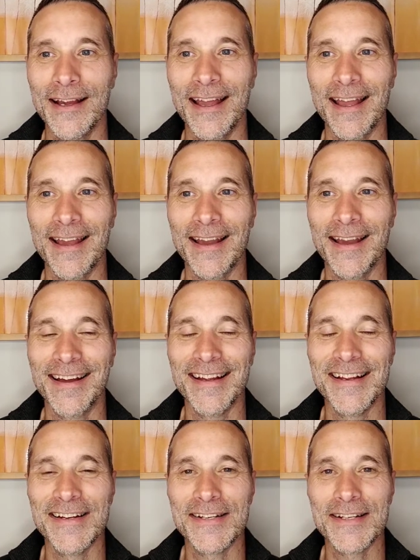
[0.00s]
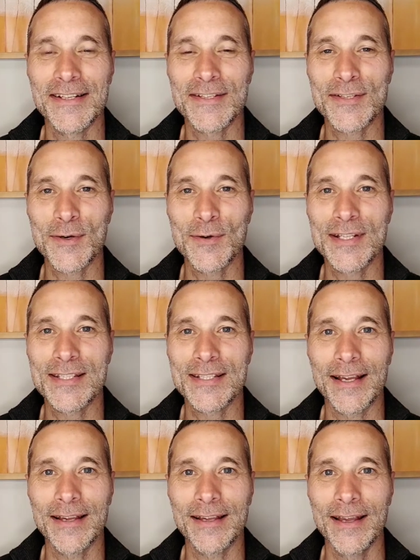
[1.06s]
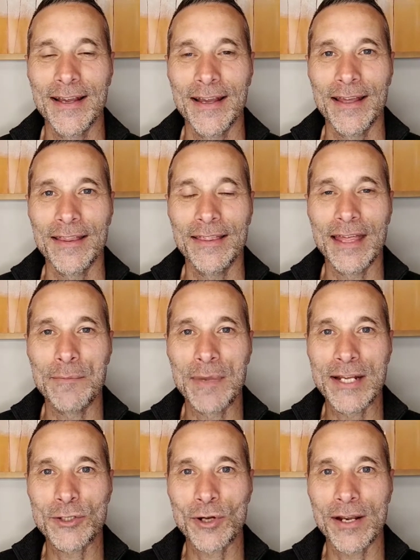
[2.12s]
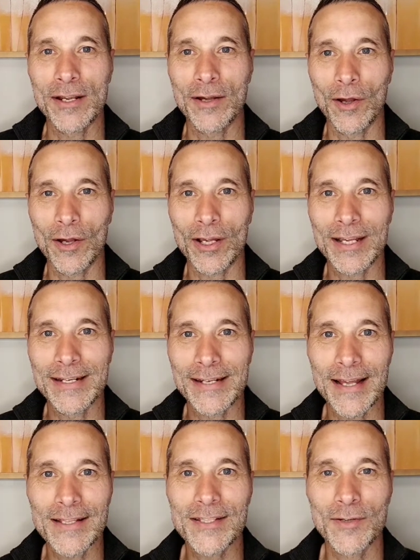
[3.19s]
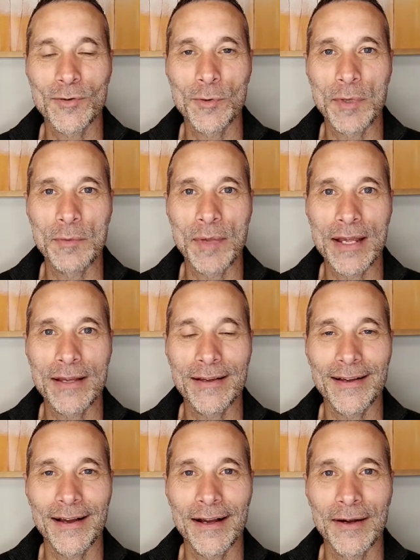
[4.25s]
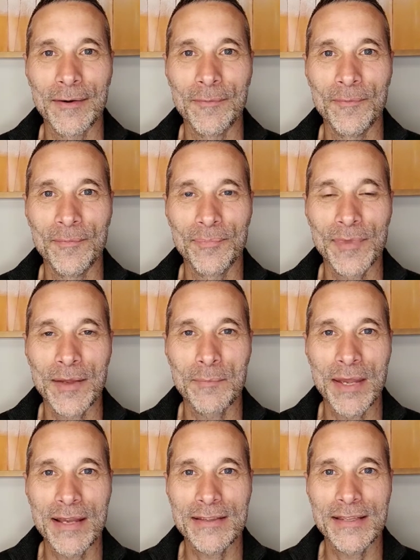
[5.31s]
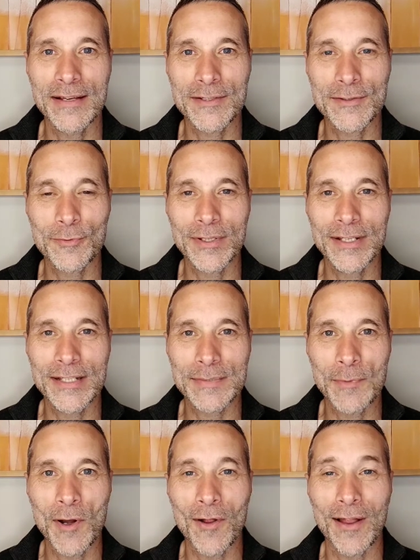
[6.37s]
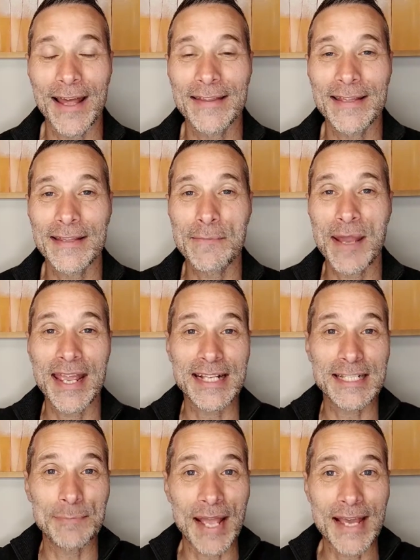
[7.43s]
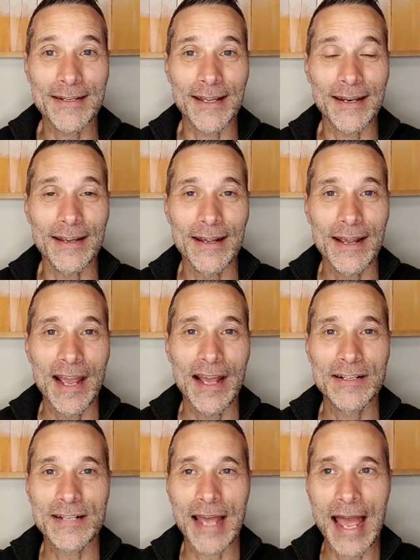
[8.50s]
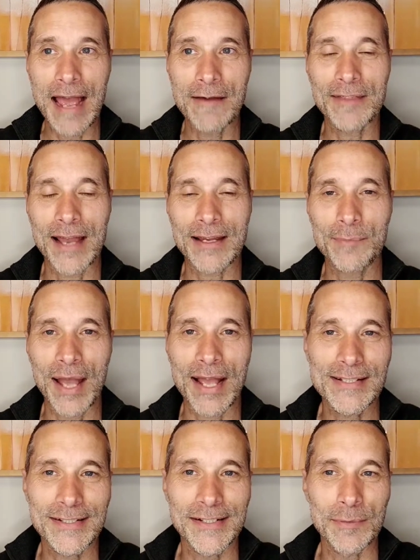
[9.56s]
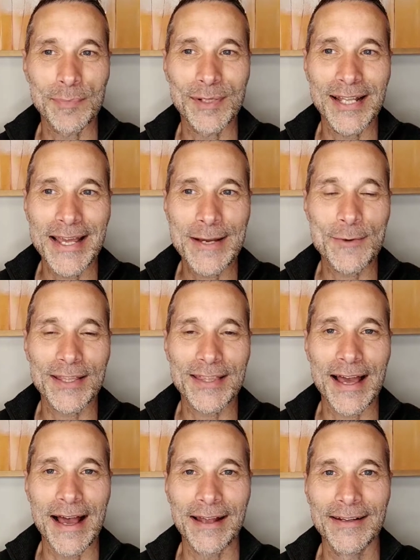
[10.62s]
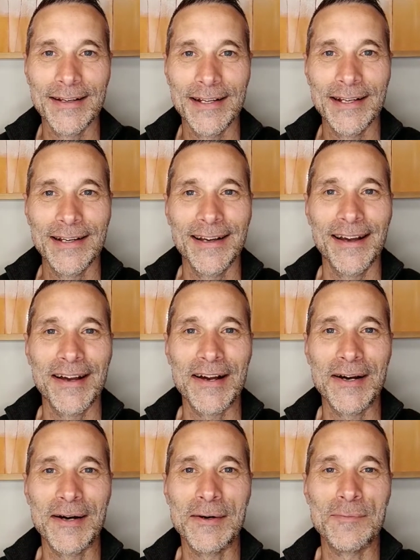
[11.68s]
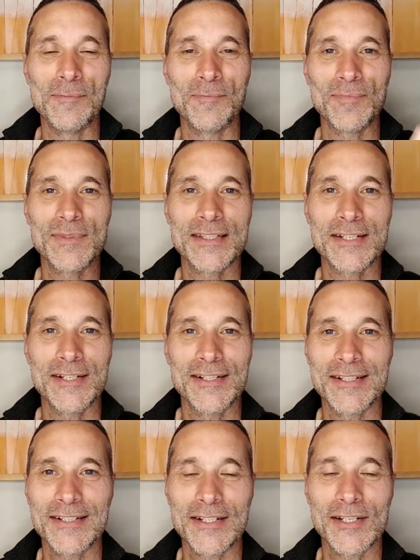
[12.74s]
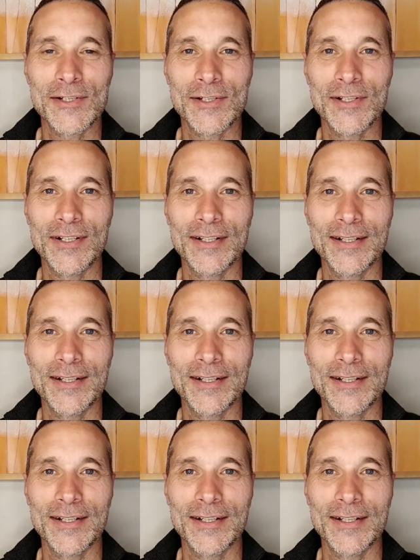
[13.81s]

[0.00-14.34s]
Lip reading: And so it's like they may try to condense the room and make things really small, and then they may expand it. And to have that capacity to play with that, to